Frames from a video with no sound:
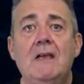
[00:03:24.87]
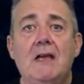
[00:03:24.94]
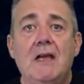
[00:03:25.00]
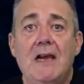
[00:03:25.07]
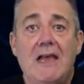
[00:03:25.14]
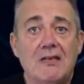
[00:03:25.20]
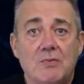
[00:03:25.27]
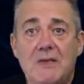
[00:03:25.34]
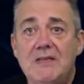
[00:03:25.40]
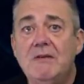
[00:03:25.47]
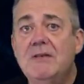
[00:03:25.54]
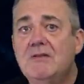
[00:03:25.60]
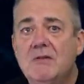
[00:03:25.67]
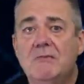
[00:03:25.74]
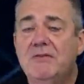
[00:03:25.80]
Unless we're
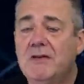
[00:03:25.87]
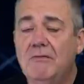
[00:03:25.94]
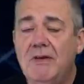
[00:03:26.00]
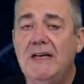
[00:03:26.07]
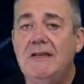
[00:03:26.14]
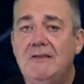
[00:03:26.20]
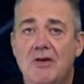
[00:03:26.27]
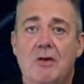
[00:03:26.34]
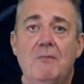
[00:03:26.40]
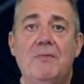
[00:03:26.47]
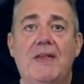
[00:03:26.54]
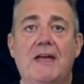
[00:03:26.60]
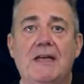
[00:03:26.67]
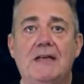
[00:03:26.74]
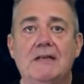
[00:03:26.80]
doing something really dumb,
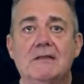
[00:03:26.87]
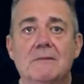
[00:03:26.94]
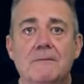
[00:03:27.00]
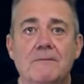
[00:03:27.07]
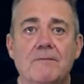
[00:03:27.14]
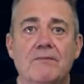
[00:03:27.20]
that is.